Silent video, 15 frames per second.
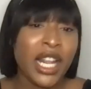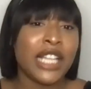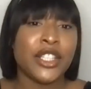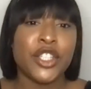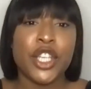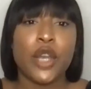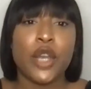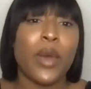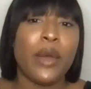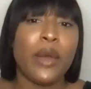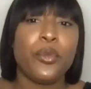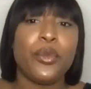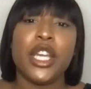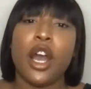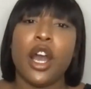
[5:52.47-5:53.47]
And so
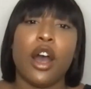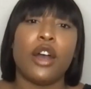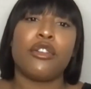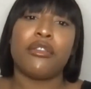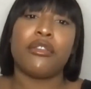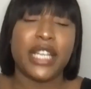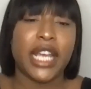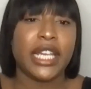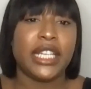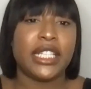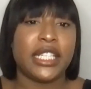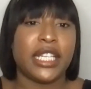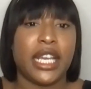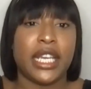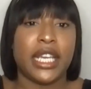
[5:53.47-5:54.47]
when we are
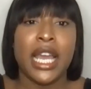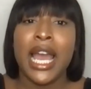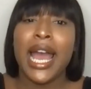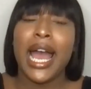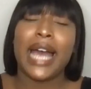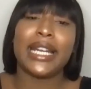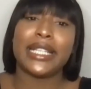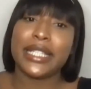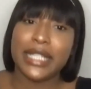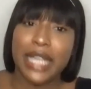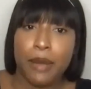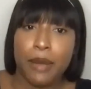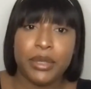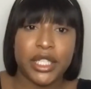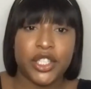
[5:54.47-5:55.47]
creating and
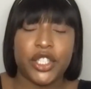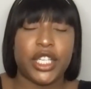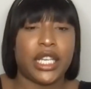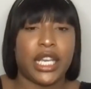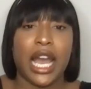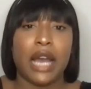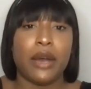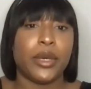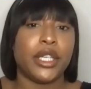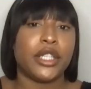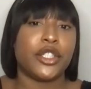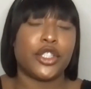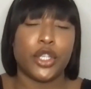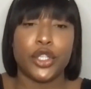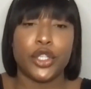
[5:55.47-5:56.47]
establishing our
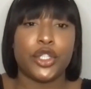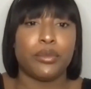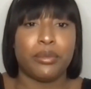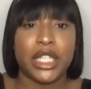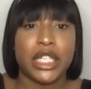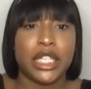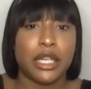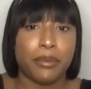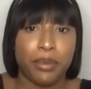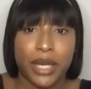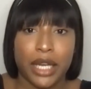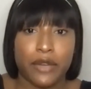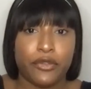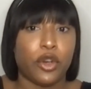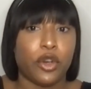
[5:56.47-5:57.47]
social media
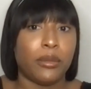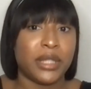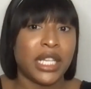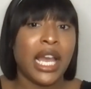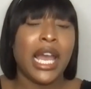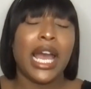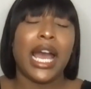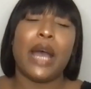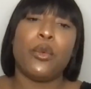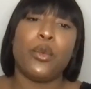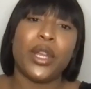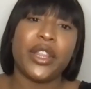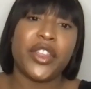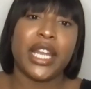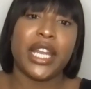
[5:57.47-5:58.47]
platforms
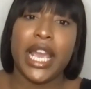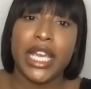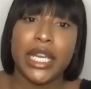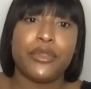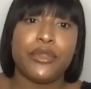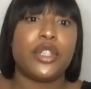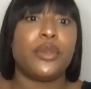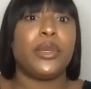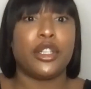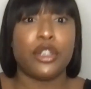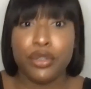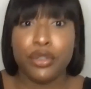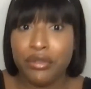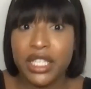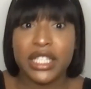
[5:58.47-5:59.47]
with an aim to
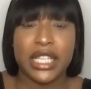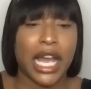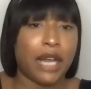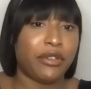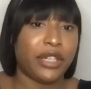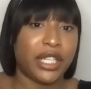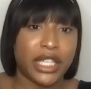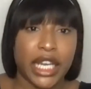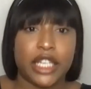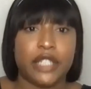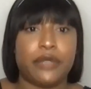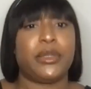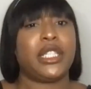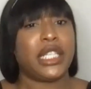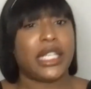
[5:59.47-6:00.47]
increase our
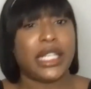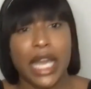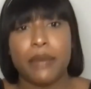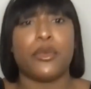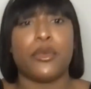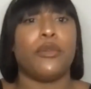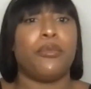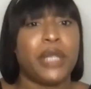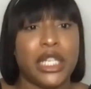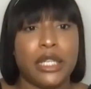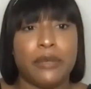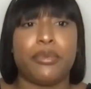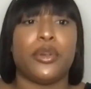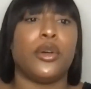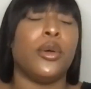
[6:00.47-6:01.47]
engagement, to get more
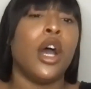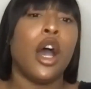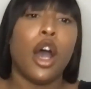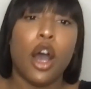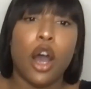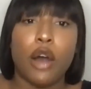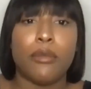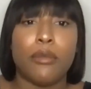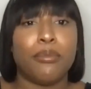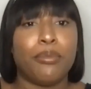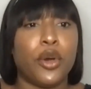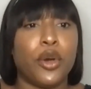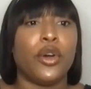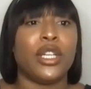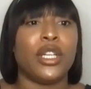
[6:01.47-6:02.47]
people on
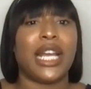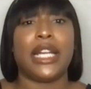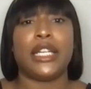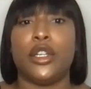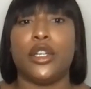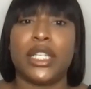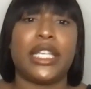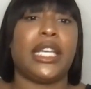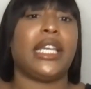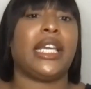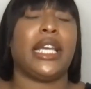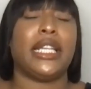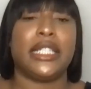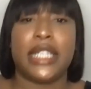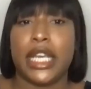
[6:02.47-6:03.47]
board looking
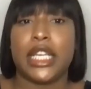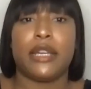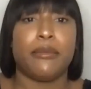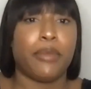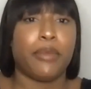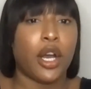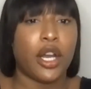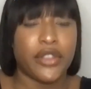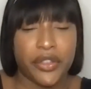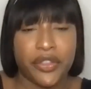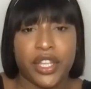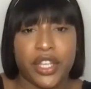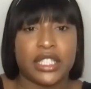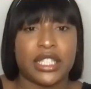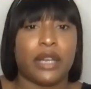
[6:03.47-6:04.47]
and taking part in the
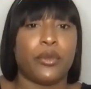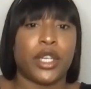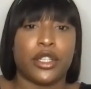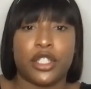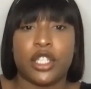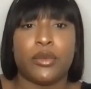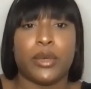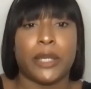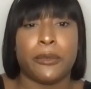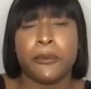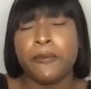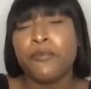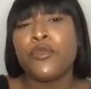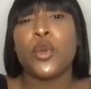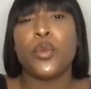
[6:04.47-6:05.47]
things that we are doing,
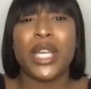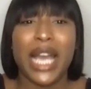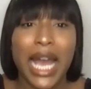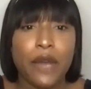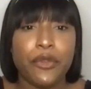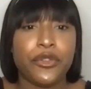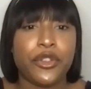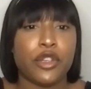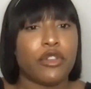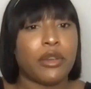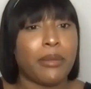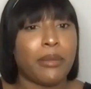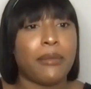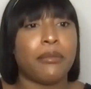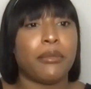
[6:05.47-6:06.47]
we have to
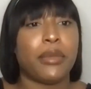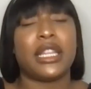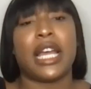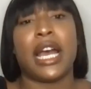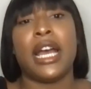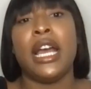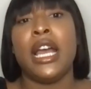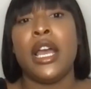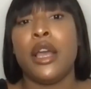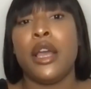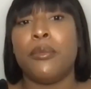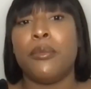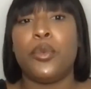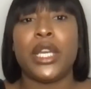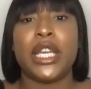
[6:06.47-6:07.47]
remember that
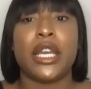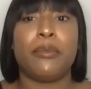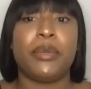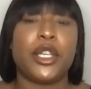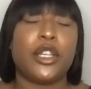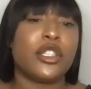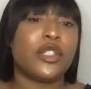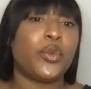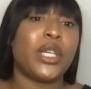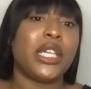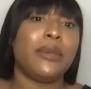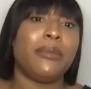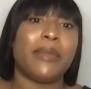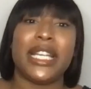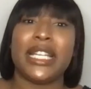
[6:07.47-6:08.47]
because
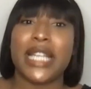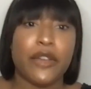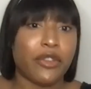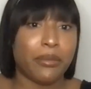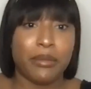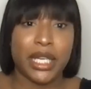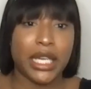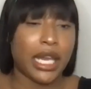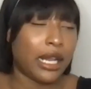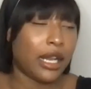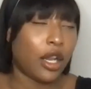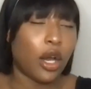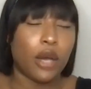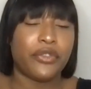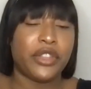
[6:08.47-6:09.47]
we may never meet a
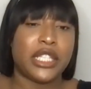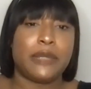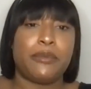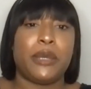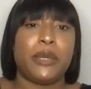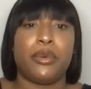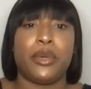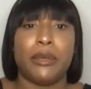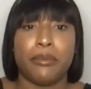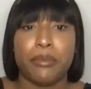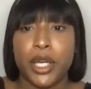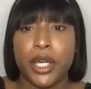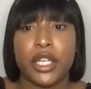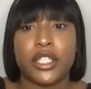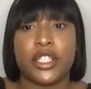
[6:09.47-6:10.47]
lot of these people in
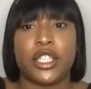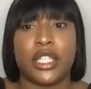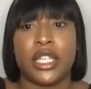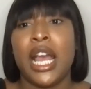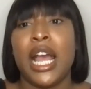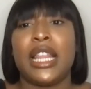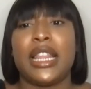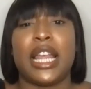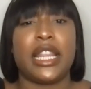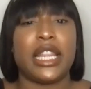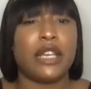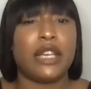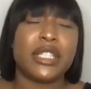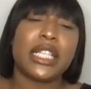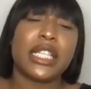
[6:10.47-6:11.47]
person, that
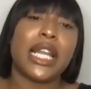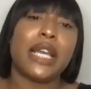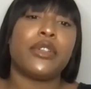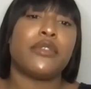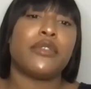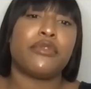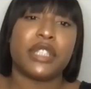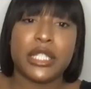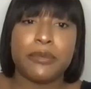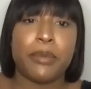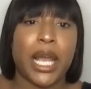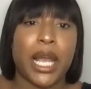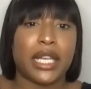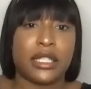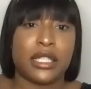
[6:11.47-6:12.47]
there is a level of
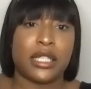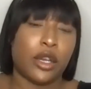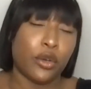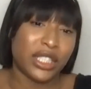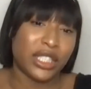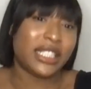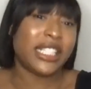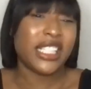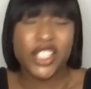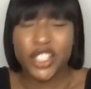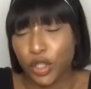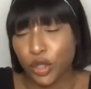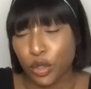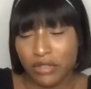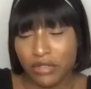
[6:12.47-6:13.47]
respect, or
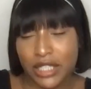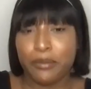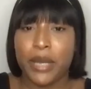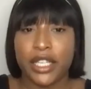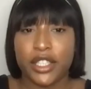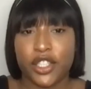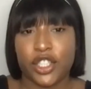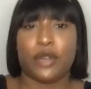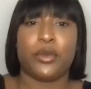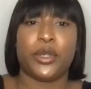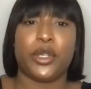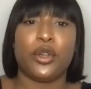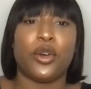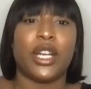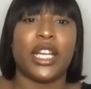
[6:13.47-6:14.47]
digital respect, shall we
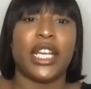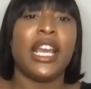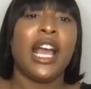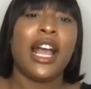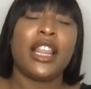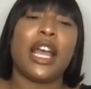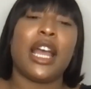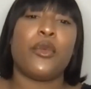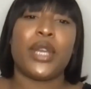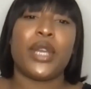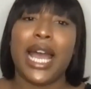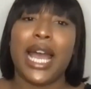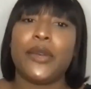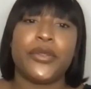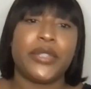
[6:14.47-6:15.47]
call it, that we
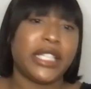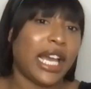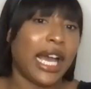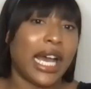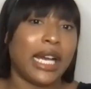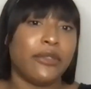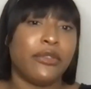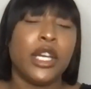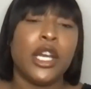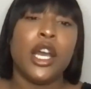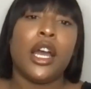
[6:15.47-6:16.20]
have to have